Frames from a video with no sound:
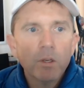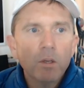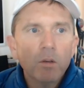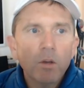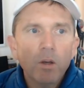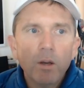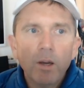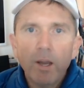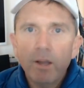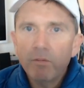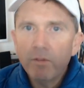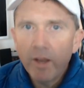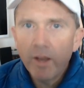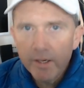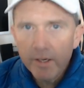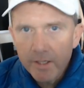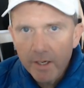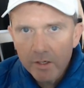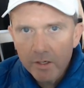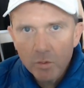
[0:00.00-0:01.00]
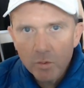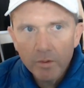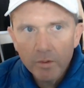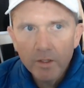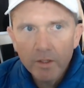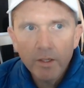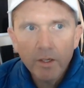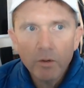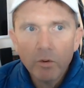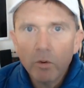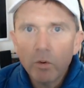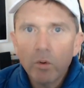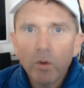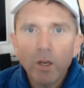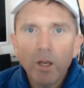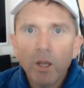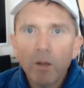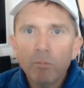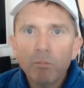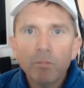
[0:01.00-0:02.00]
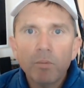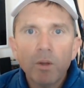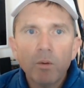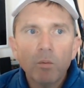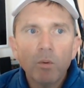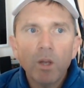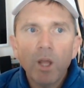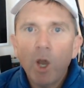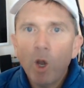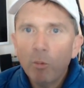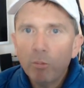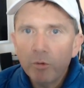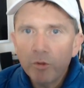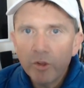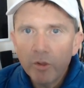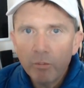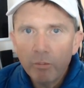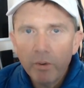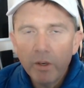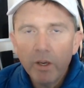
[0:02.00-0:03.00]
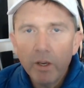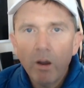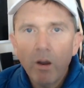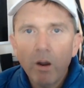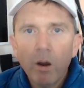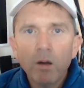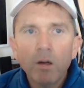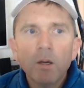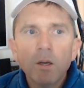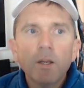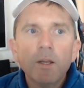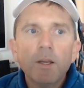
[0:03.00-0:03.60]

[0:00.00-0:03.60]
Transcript: I have contacts within Hero Club that will help with the PR.